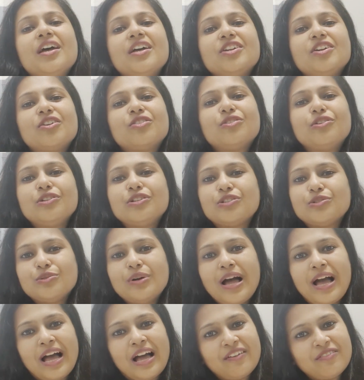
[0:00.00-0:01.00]
You're going to
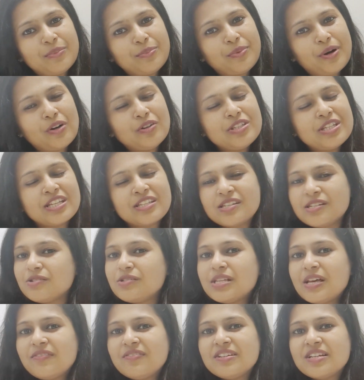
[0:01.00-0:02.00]
have about 60
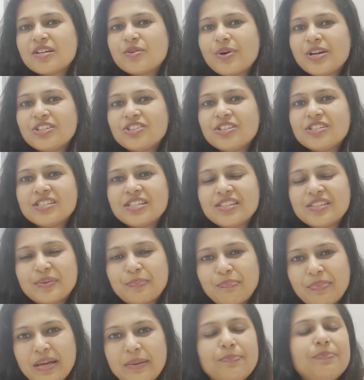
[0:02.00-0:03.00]
to 70 questions in the
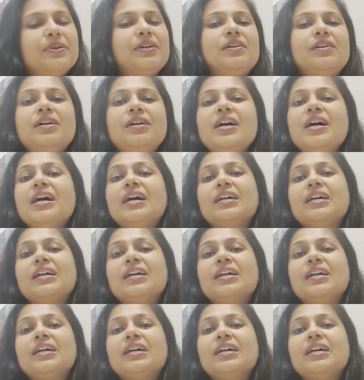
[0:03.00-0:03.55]
paper.